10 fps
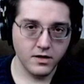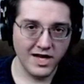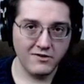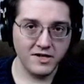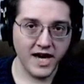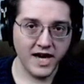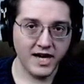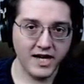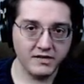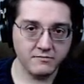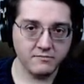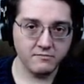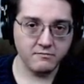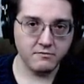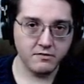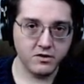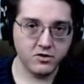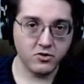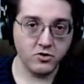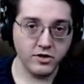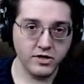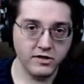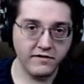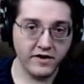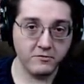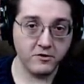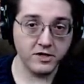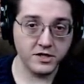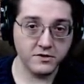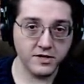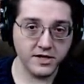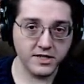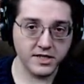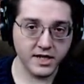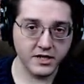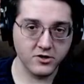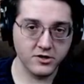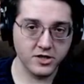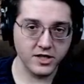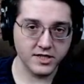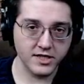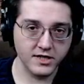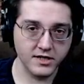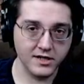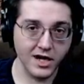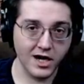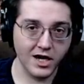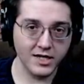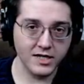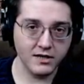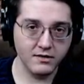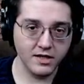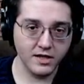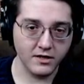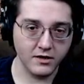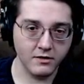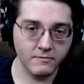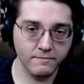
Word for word: Now, yeah, I could, if I'm going to do this, I could just not here.